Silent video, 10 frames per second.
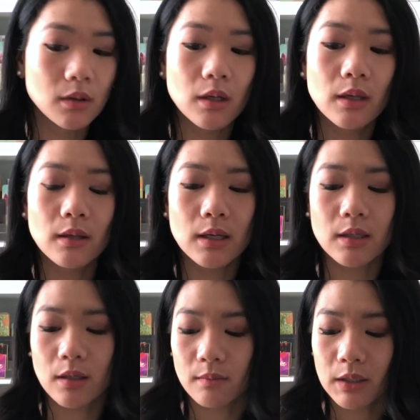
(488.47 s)
And
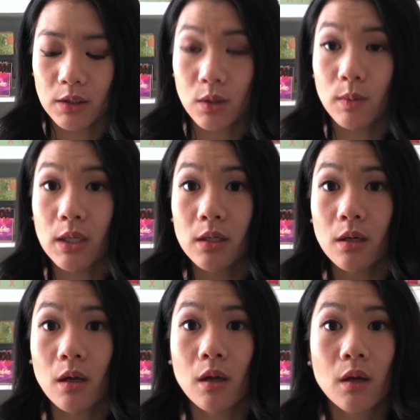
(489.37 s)
then I'm gonna go in
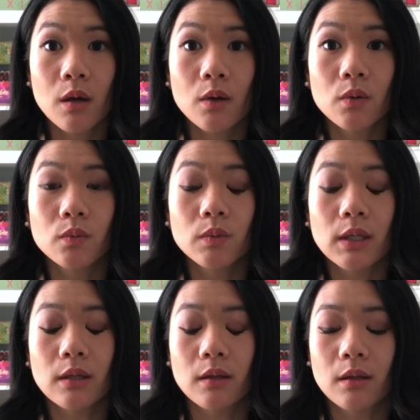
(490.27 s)

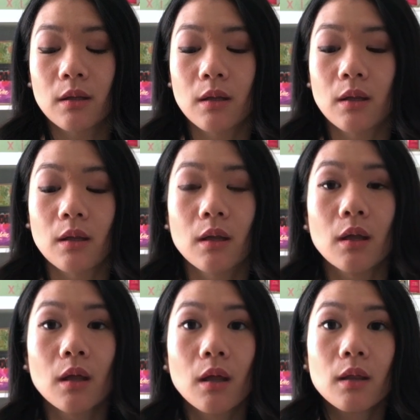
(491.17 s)
with
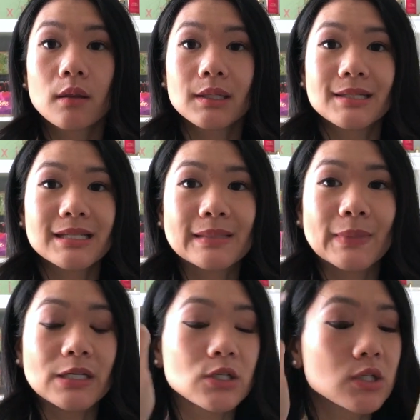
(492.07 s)
a little
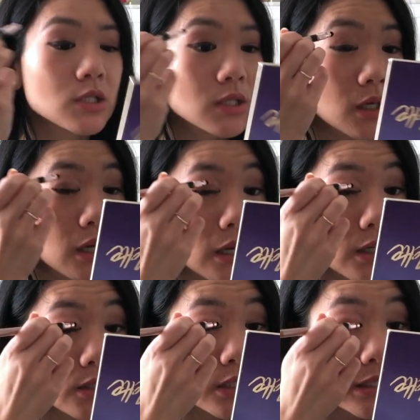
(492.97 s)
sponge
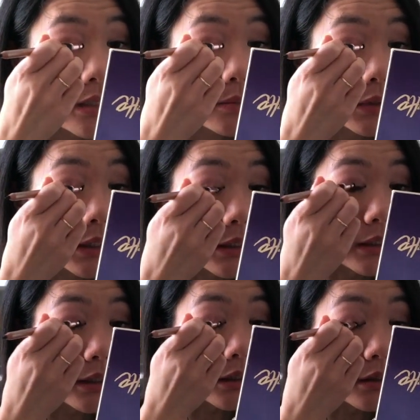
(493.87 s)
just to blend
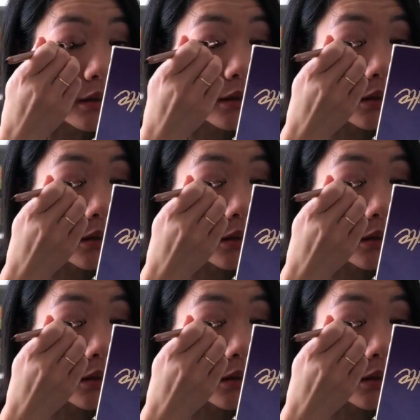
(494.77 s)
it in.